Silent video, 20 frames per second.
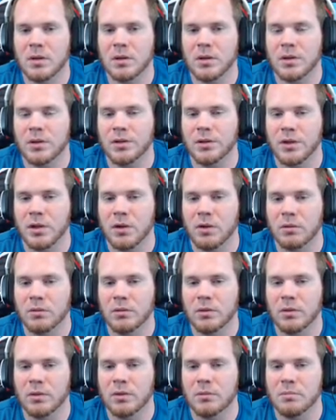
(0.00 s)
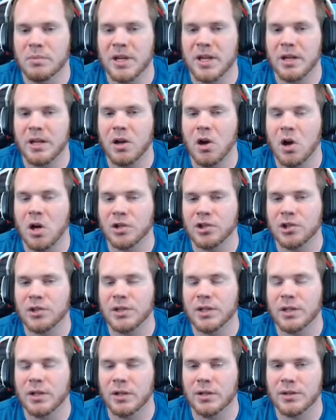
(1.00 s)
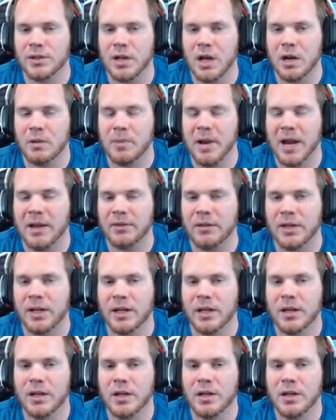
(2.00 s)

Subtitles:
So, being cautious here is not a bad thing.